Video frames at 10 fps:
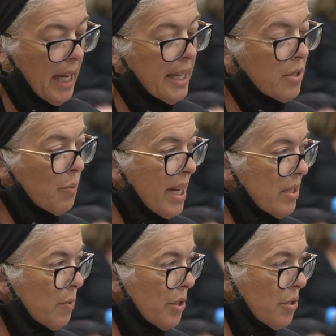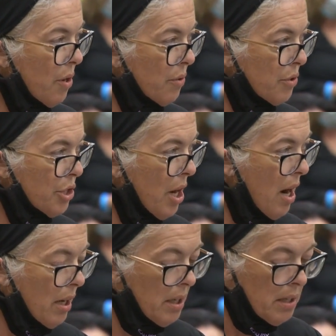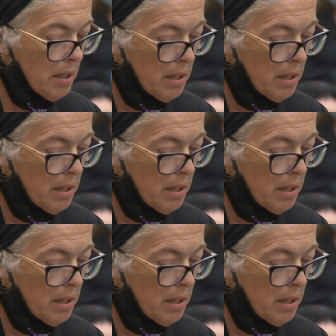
His arrest was a total shock.